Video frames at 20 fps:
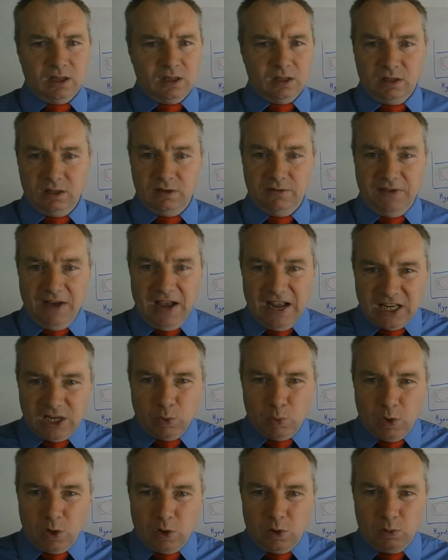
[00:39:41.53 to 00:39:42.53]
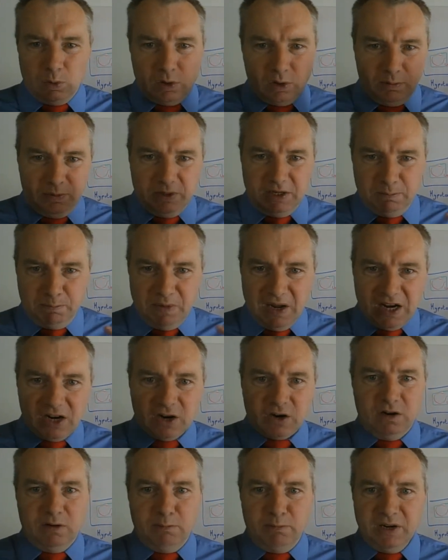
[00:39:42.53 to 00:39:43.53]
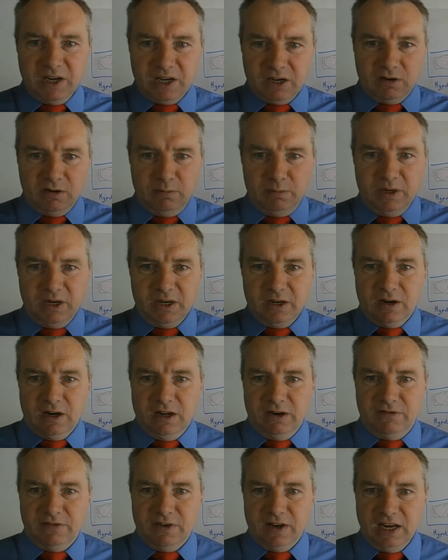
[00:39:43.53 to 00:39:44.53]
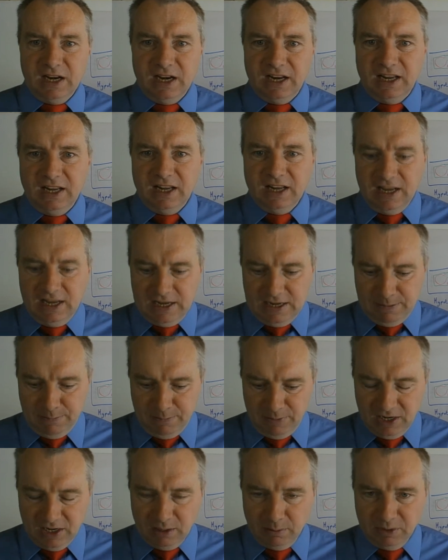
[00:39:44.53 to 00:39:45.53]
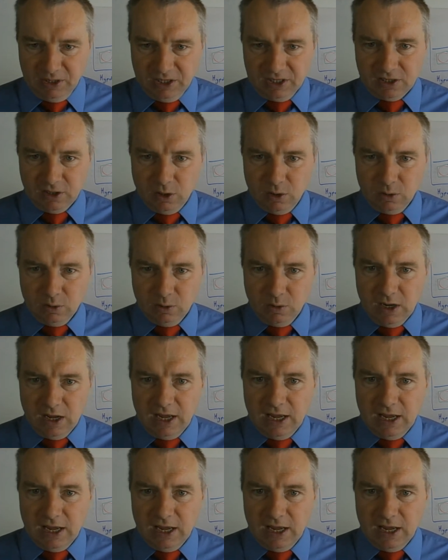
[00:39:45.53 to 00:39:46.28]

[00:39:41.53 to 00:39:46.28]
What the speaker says: vacuole will be bigger and bigger and bigger, and finally it'll be so